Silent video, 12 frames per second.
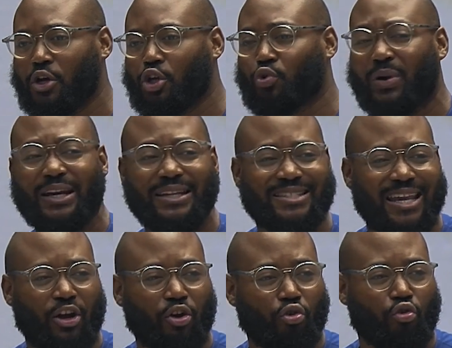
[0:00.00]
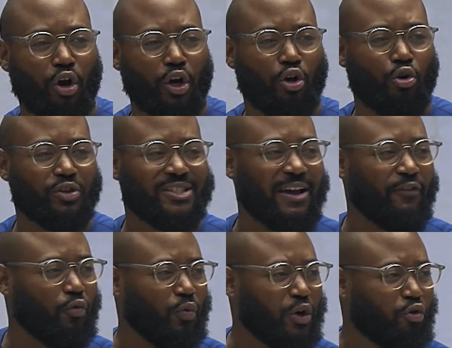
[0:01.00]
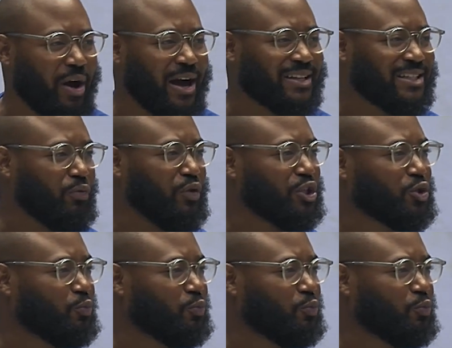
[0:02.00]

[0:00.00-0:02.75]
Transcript: So when in 2 Chronicles 7, we cry out and we